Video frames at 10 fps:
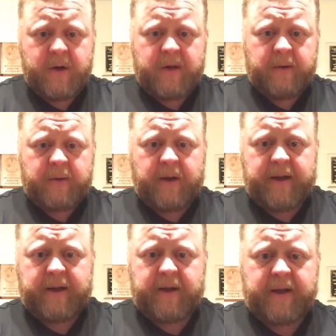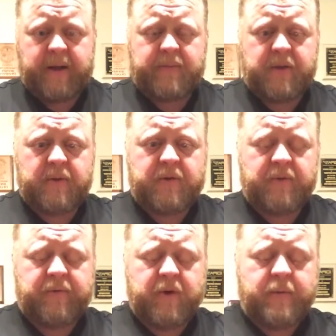that will allow you to keep CO2
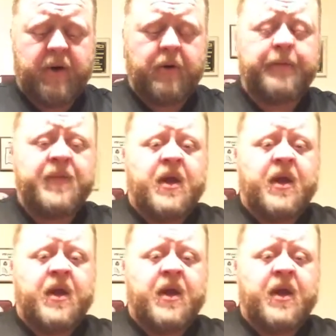for your barrel.